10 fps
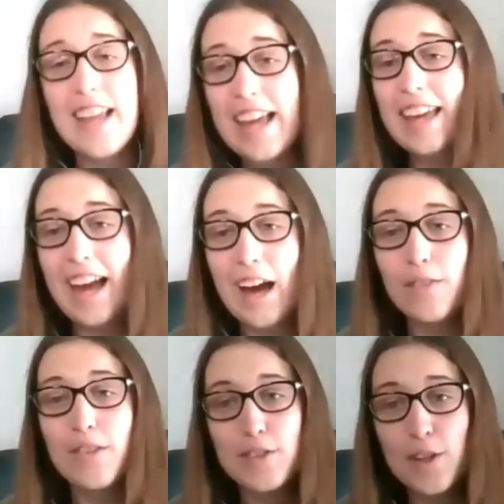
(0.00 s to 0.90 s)
taking
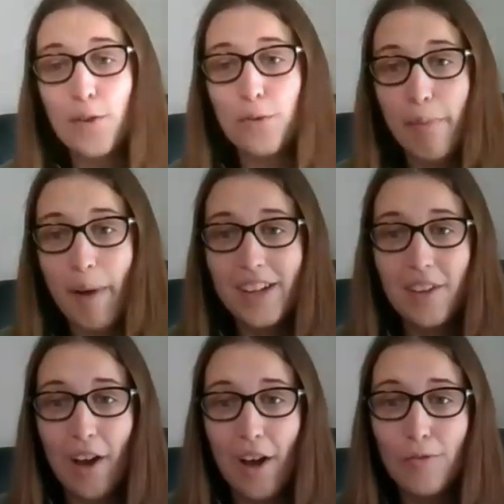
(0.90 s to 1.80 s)
out the sewn
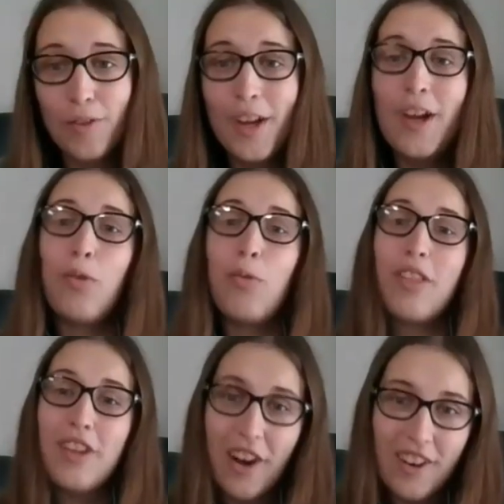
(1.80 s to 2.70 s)
bind off
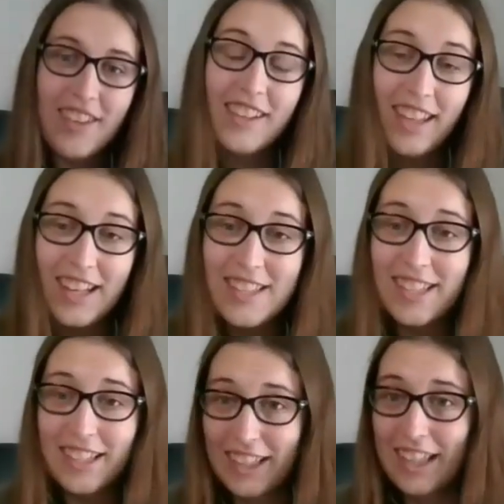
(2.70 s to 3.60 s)
with yarn that likes
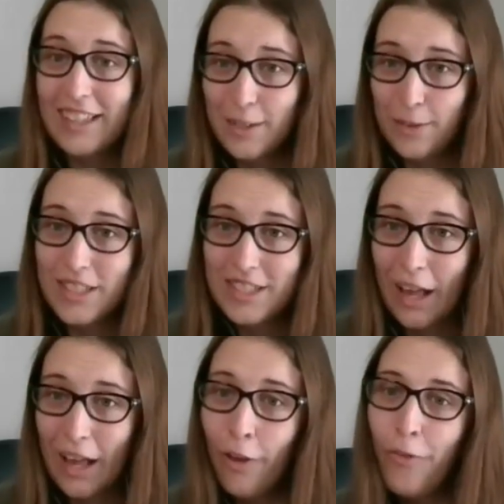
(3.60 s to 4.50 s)
to cling to
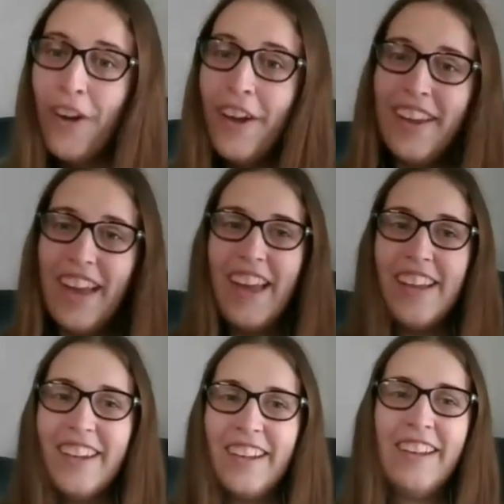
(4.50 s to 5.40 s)
itself
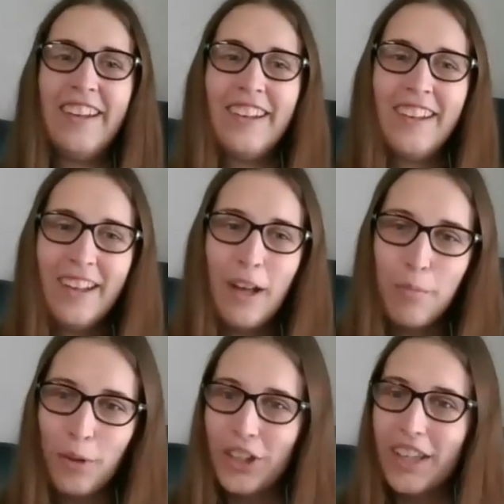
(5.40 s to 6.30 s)
and
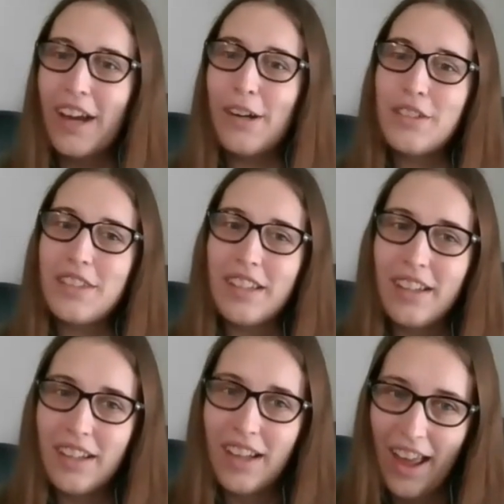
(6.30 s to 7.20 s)
pulling out
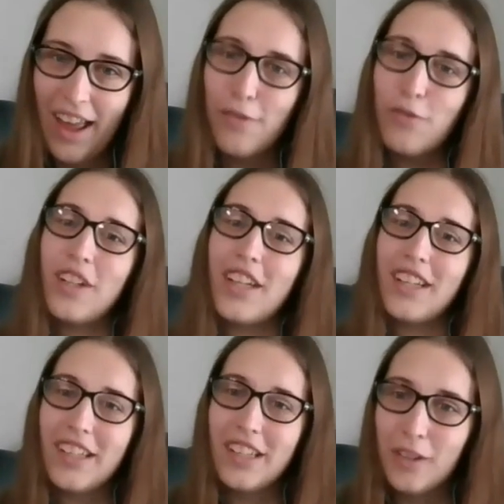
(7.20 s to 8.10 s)

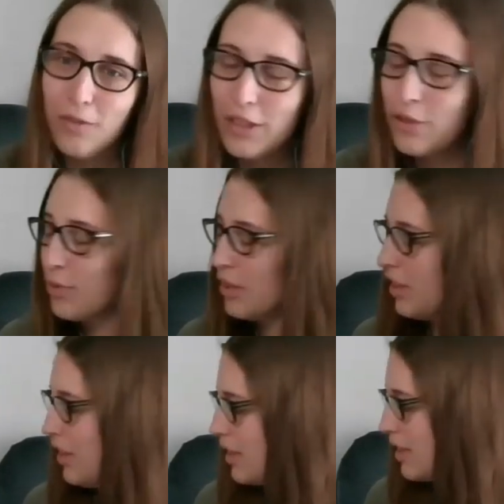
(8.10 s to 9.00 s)
every individual
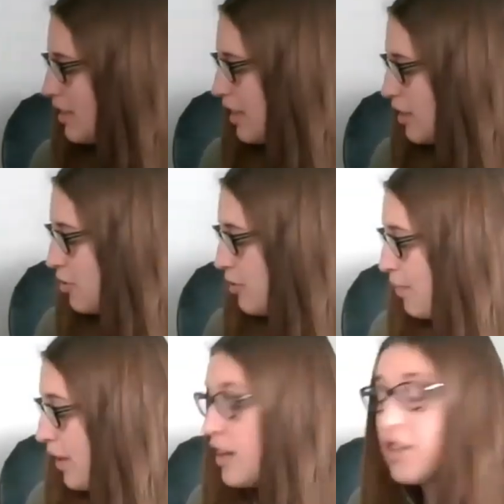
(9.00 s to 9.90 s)
stitch.
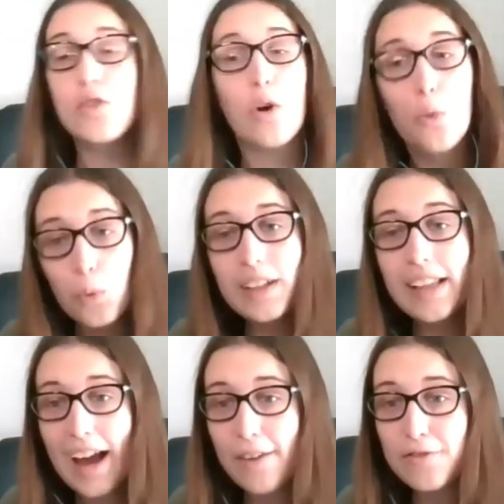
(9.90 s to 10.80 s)
So it will
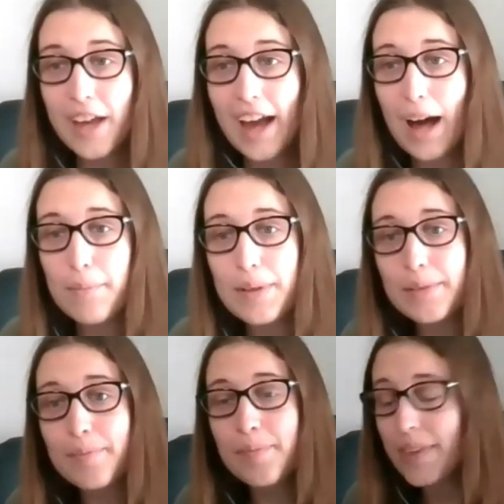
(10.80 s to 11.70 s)
have to happen,